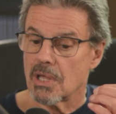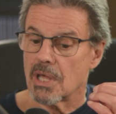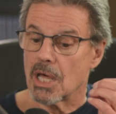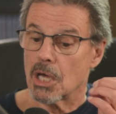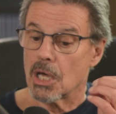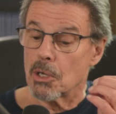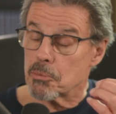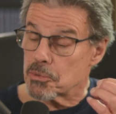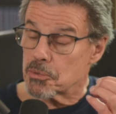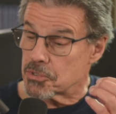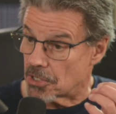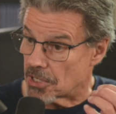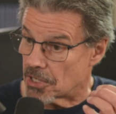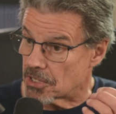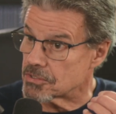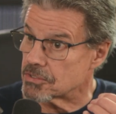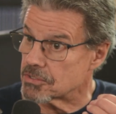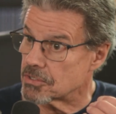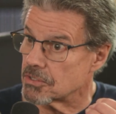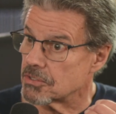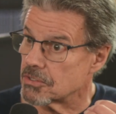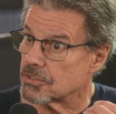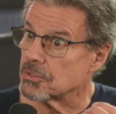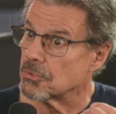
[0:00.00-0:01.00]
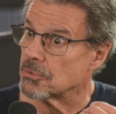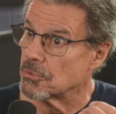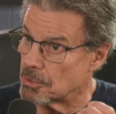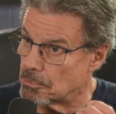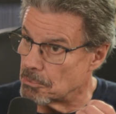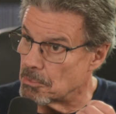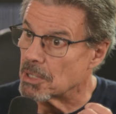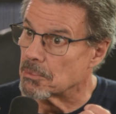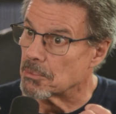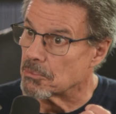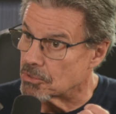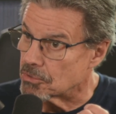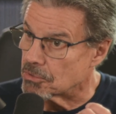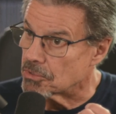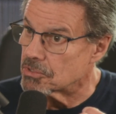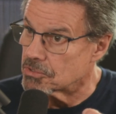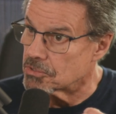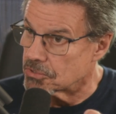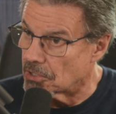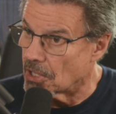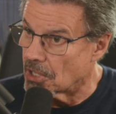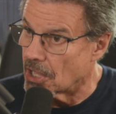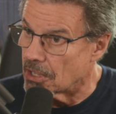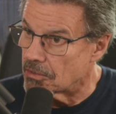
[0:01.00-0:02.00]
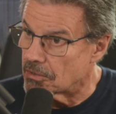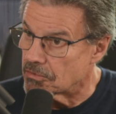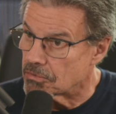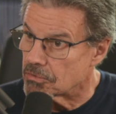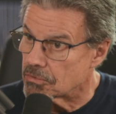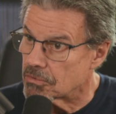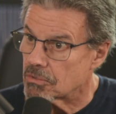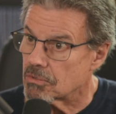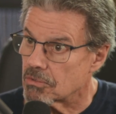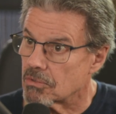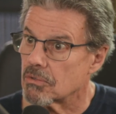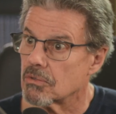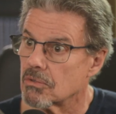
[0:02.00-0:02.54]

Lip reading: helps us to remember this life.